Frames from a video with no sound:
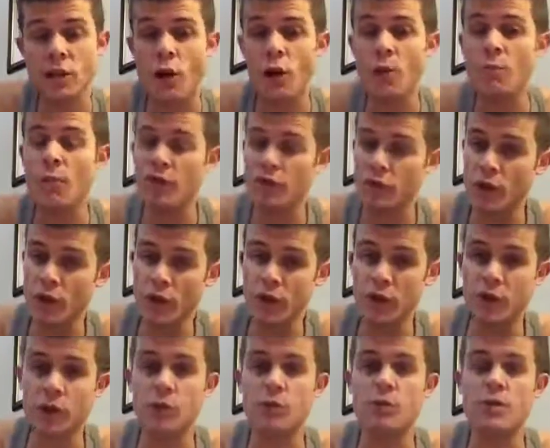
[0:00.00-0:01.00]
on my
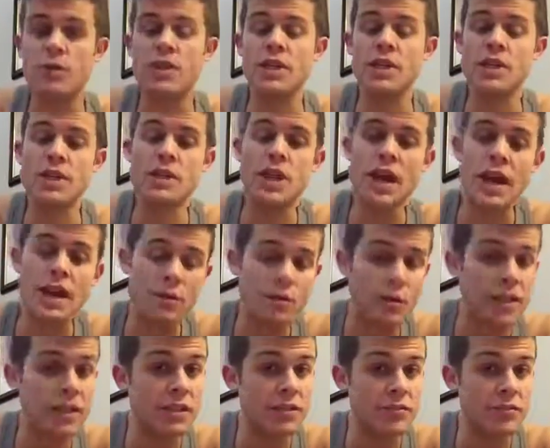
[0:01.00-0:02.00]
vertical within 8
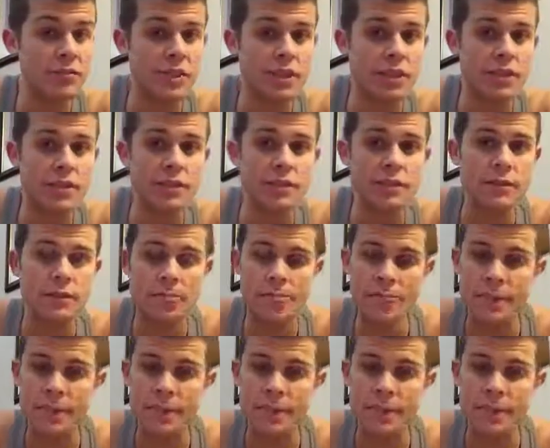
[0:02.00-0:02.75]
weeks of this.